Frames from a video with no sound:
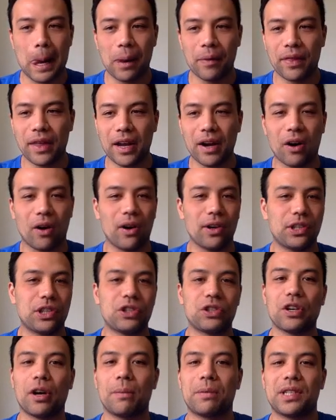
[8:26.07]
their odds
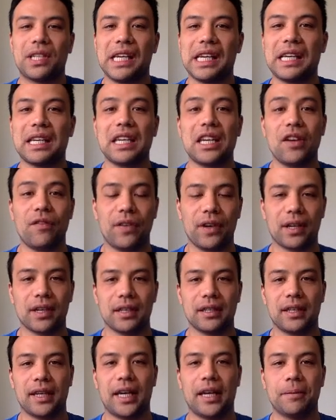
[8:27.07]
dropped
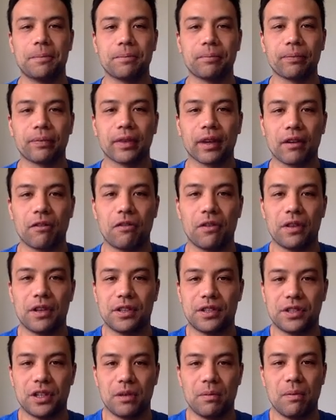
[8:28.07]
significantly for the
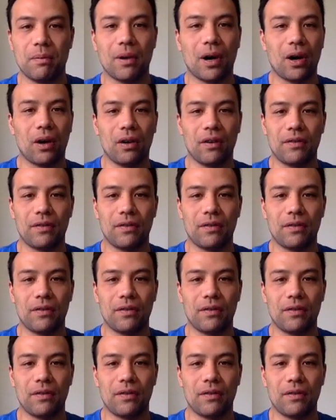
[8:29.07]
Super Bowl.